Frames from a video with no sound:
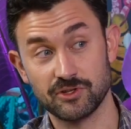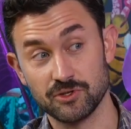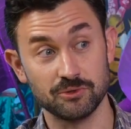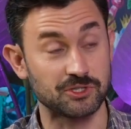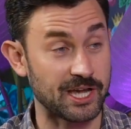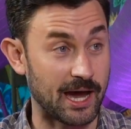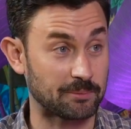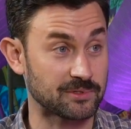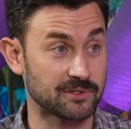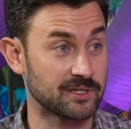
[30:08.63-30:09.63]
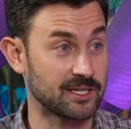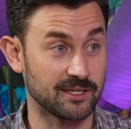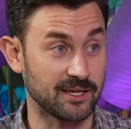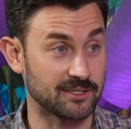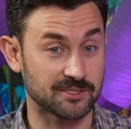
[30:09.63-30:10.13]
new chapter
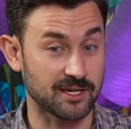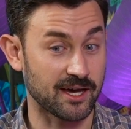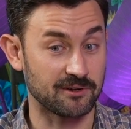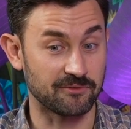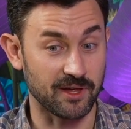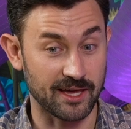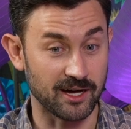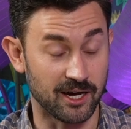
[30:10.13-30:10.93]
and it's kind of like